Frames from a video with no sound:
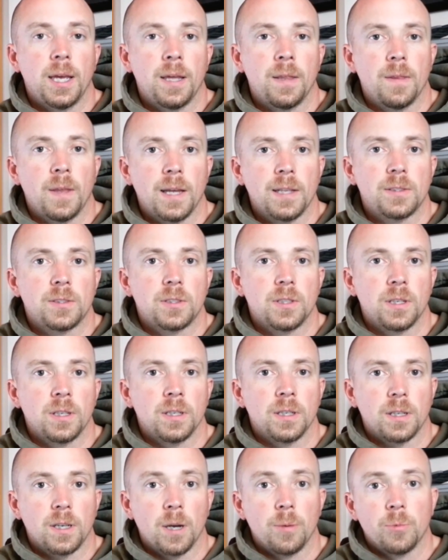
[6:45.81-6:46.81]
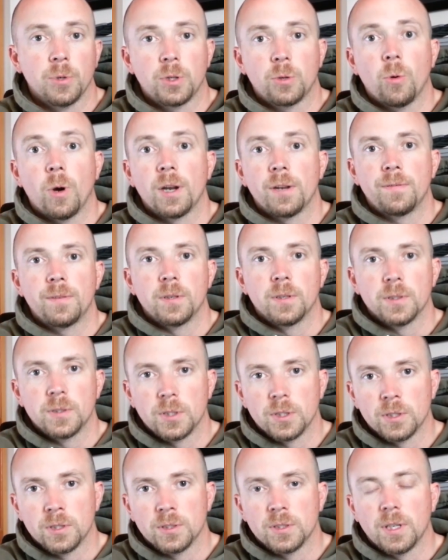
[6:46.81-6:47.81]
and that's going to come with quite a few
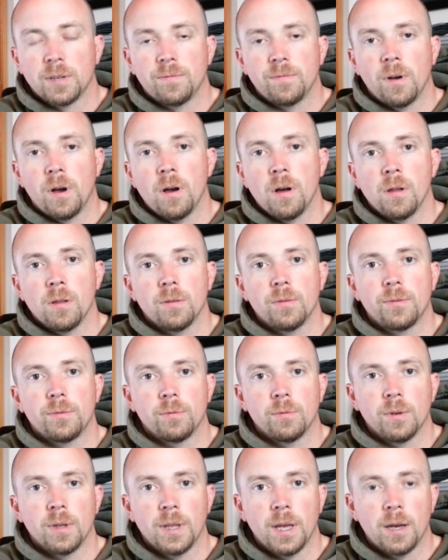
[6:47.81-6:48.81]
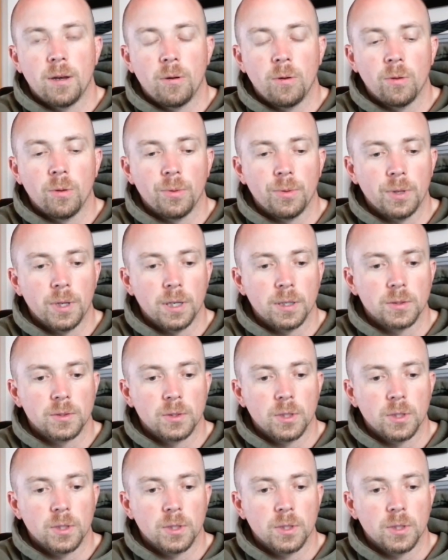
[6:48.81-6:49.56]
decisions that fall through that whole thing.